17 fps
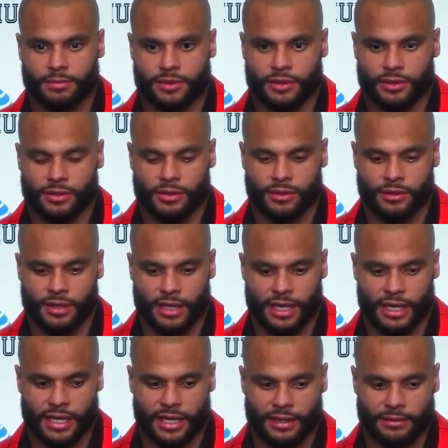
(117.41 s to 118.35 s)
So
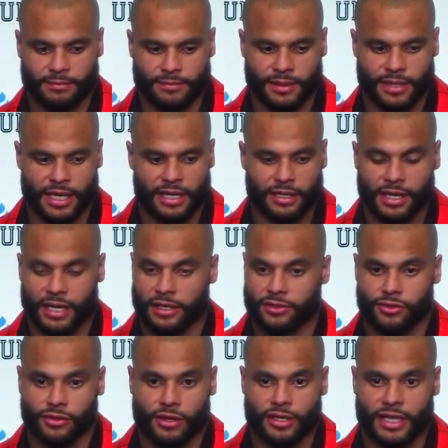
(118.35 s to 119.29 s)
kind of kind of
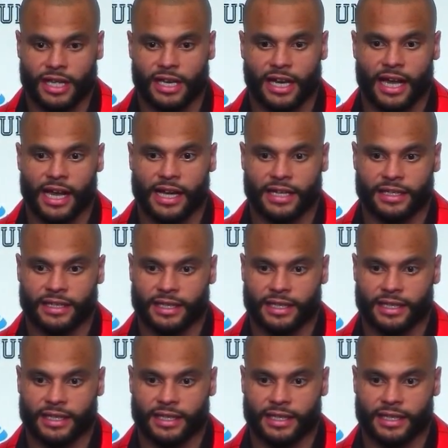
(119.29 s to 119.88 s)
drawing that line.